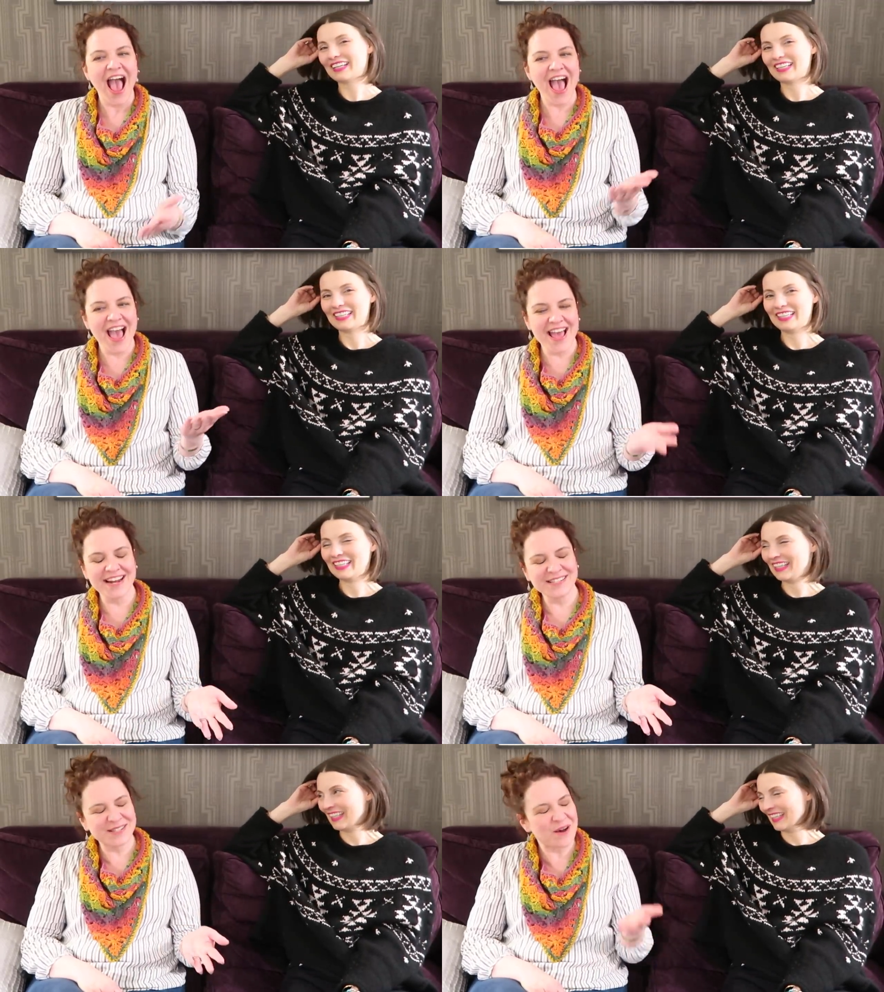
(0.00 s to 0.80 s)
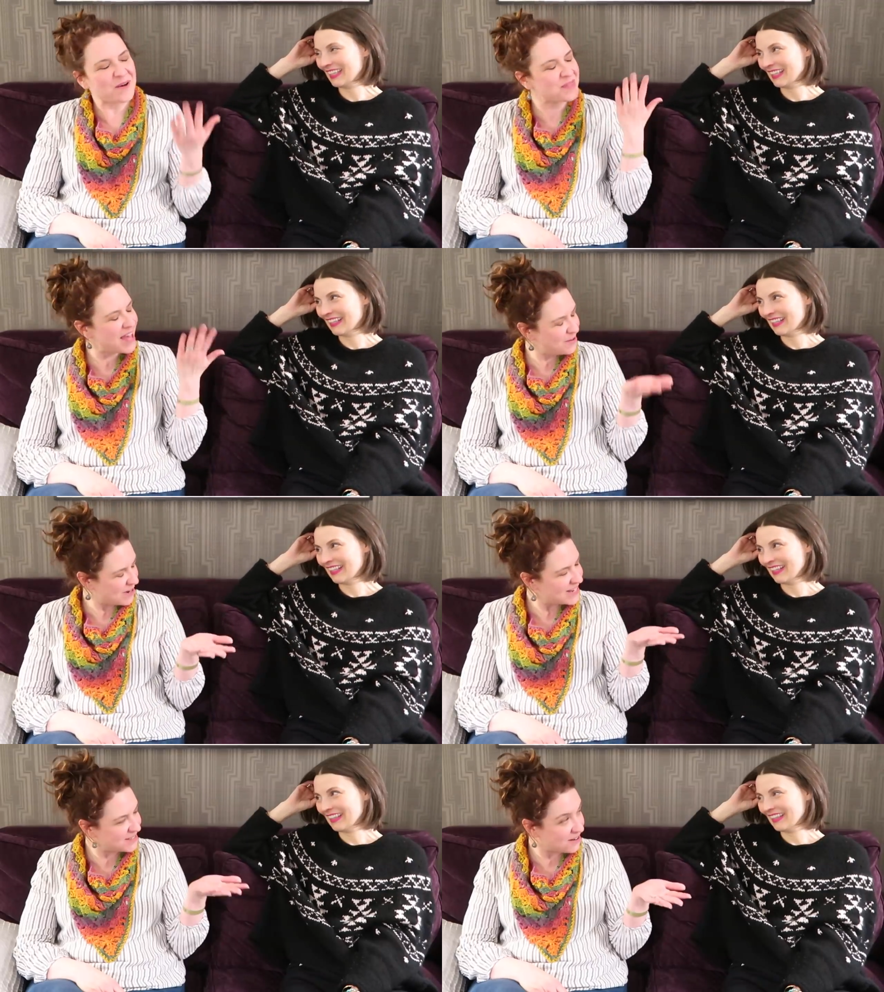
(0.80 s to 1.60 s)
Speaker 1: And so then
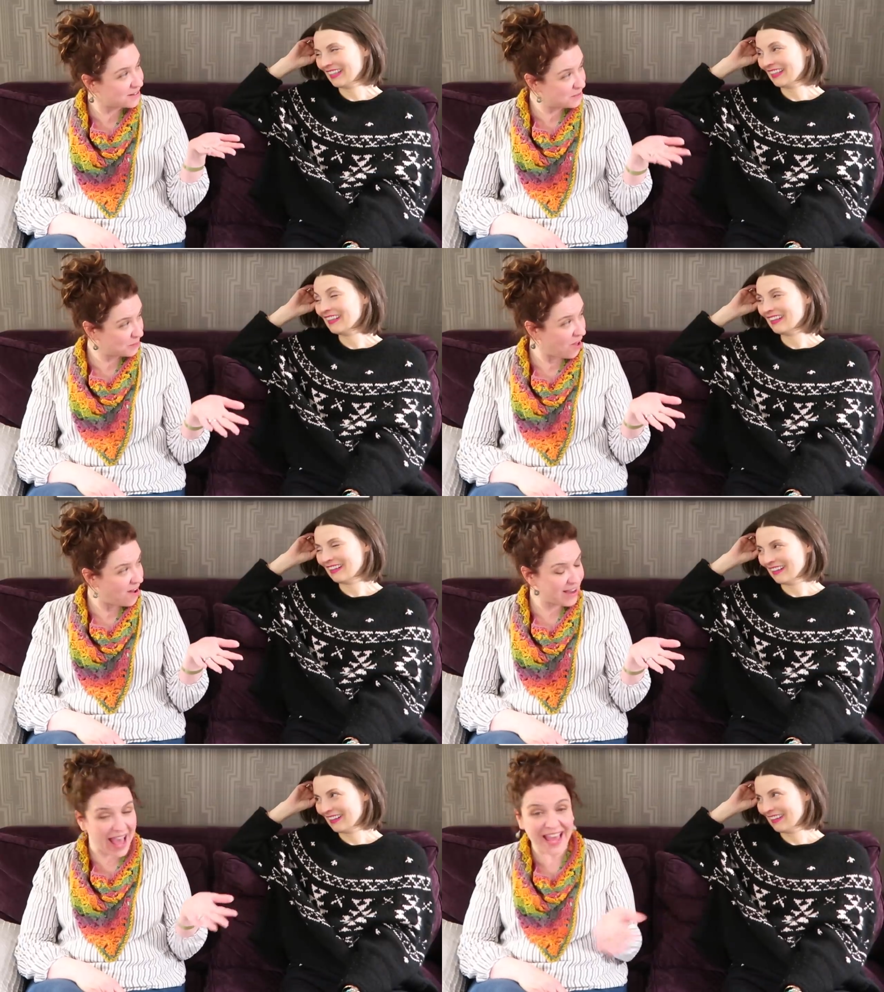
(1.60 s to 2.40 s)
when I started the blog,